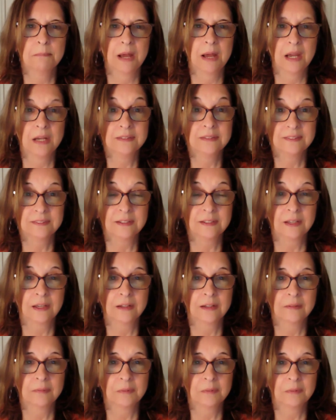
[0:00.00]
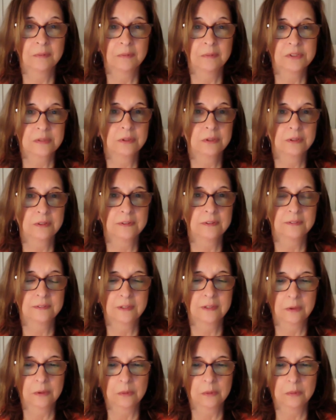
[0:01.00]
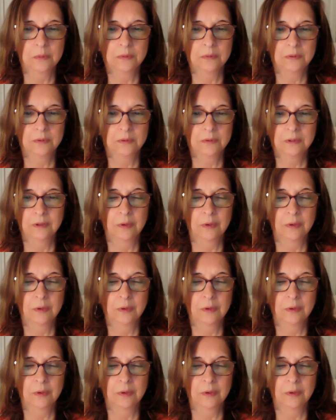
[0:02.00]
mindset, which is really so,